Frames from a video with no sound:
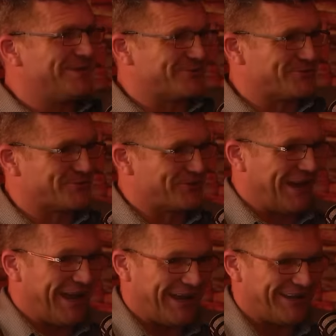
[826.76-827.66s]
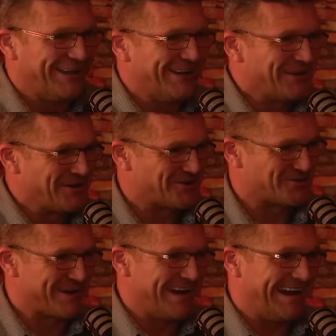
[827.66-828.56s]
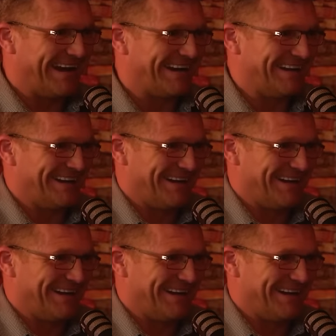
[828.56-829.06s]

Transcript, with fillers: me a kick straight